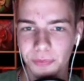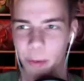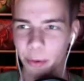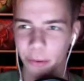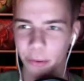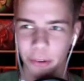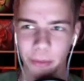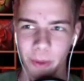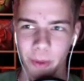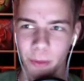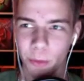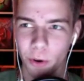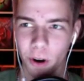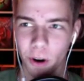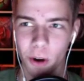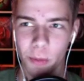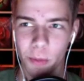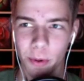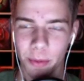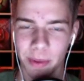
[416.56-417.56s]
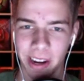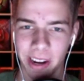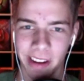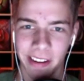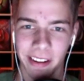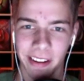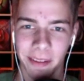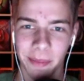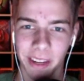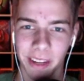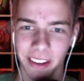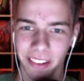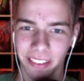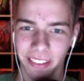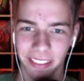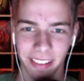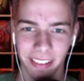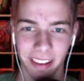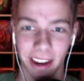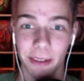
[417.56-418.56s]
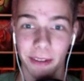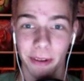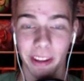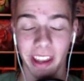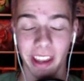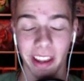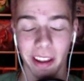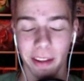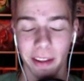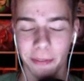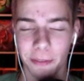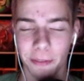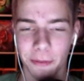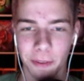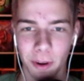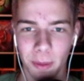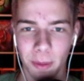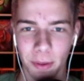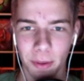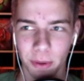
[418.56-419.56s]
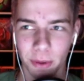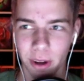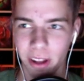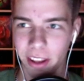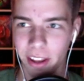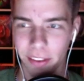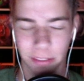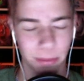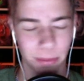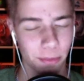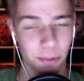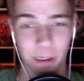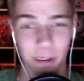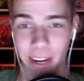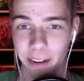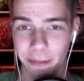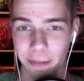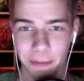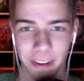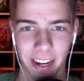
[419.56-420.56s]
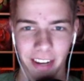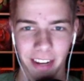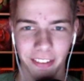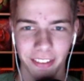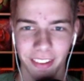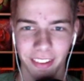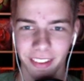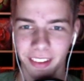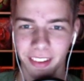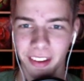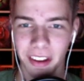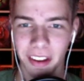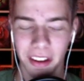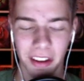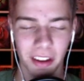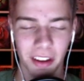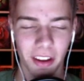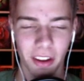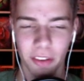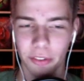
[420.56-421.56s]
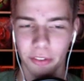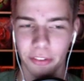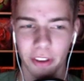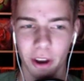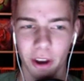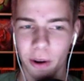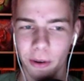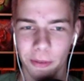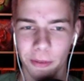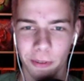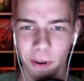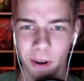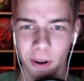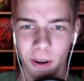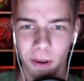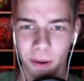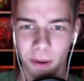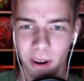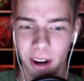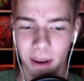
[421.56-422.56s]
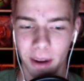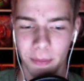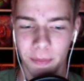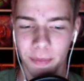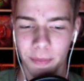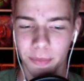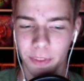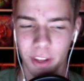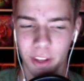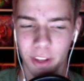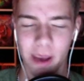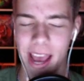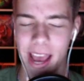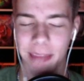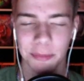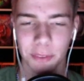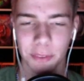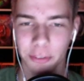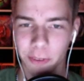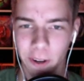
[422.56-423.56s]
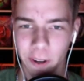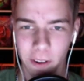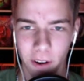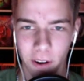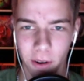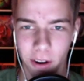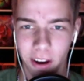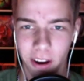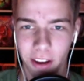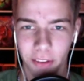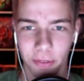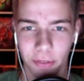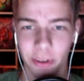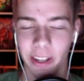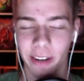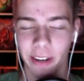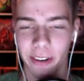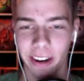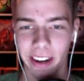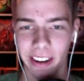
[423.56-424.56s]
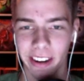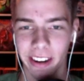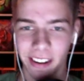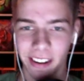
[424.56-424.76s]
should be more open-minded because I really love the film as well. It has some great effects and just the overall, atmosphere going on. It's really great.